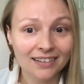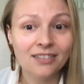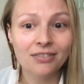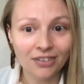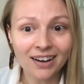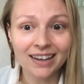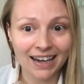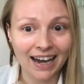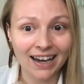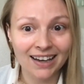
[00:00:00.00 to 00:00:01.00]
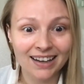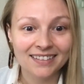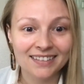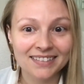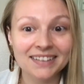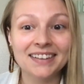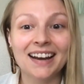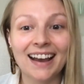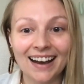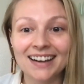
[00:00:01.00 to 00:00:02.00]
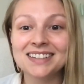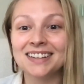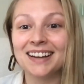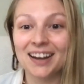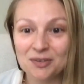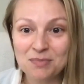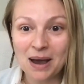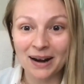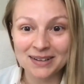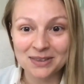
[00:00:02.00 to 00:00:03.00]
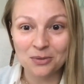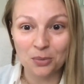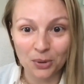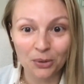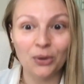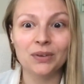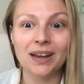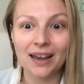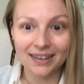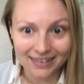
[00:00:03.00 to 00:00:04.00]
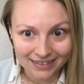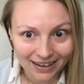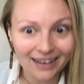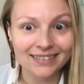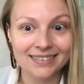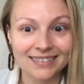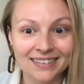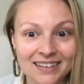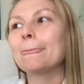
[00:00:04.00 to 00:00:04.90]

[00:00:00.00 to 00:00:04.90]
Fuck yeah. Does it actually impact the world? Yes.